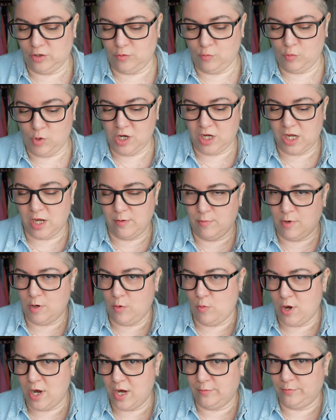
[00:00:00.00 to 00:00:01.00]
I'm working my
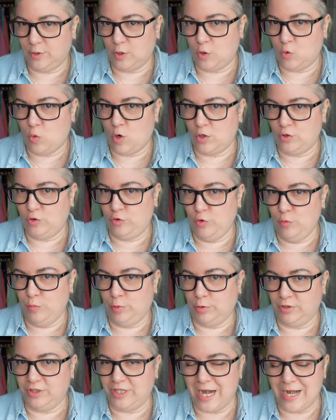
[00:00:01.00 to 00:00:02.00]
way up to
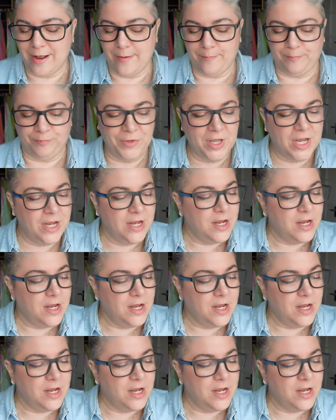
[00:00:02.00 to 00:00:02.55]
quadruple denim,